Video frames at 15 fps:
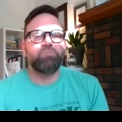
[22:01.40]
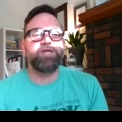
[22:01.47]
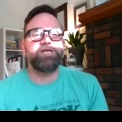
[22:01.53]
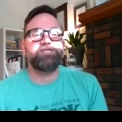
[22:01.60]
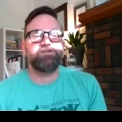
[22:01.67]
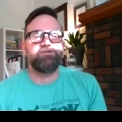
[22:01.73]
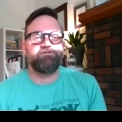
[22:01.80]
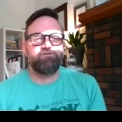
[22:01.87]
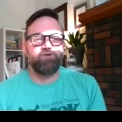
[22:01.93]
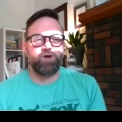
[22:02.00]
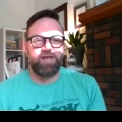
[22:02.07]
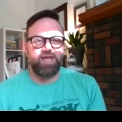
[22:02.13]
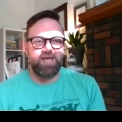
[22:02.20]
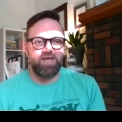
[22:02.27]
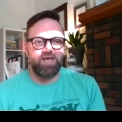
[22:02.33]
Place the
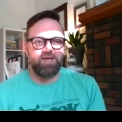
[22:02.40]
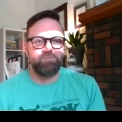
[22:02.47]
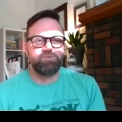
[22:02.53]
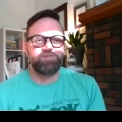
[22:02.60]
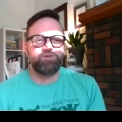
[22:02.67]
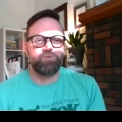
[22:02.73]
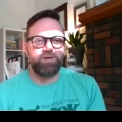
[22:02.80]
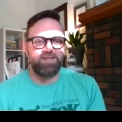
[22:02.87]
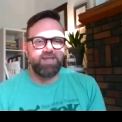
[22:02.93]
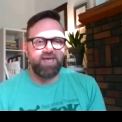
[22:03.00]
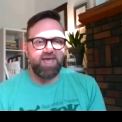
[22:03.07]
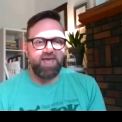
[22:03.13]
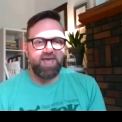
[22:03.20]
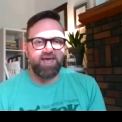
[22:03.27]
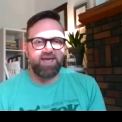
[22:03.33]
foot in between
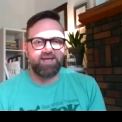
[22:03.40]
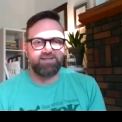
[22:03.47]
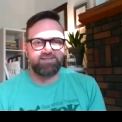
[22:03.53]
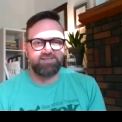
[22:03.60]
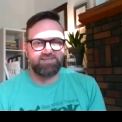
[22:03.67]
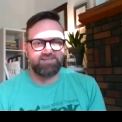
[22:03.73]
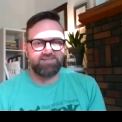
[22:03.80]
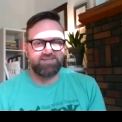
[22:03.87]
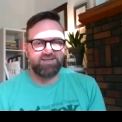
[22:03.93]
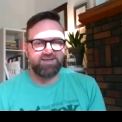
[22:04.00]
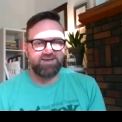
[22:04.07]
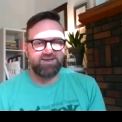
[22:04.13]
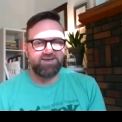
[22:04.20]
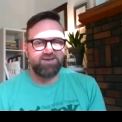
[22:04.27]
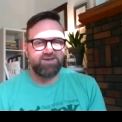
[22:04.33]
the hands.
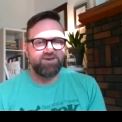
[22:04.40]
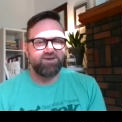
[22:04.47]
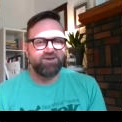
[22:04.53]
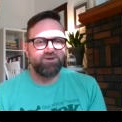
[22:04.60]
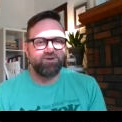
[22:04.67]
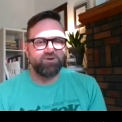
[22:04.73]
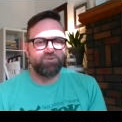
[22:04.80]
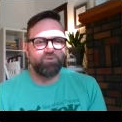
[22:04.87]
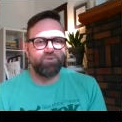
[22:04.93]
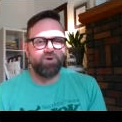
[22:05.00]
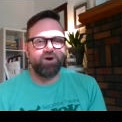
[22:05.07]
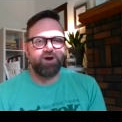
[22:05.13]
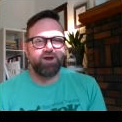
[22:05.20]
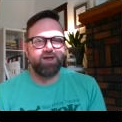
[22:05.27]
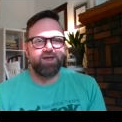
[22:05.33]
Good
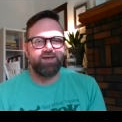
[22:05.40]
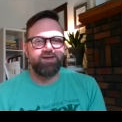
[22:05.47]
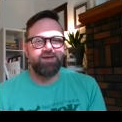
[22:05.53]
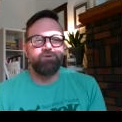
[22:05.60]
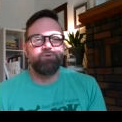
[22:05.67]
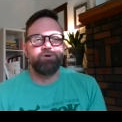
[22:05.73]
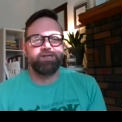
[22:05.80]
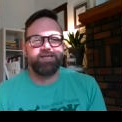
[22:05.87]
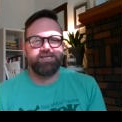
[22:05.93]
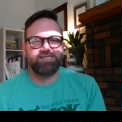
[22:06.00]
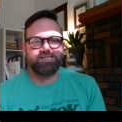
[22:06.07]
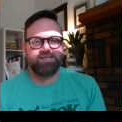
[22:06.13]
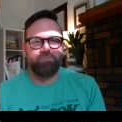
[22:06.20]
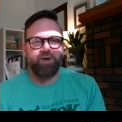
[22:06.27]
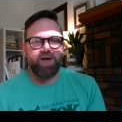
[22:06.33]
work.
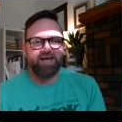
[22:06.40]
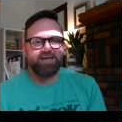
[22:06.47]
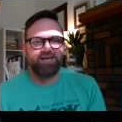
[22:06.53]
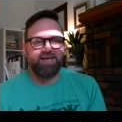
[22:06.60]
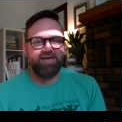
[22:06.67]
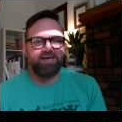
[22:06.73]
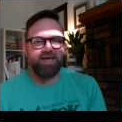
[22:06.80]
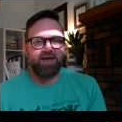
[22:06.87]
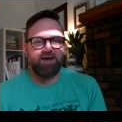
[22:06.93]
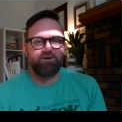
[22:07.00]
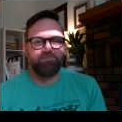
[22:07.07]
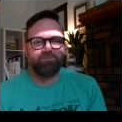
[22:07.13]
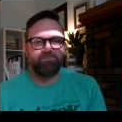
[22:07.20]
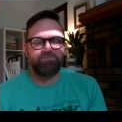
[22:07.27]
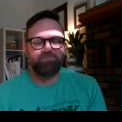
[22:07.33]
Release the back knee
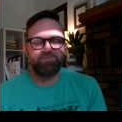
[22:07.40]
down.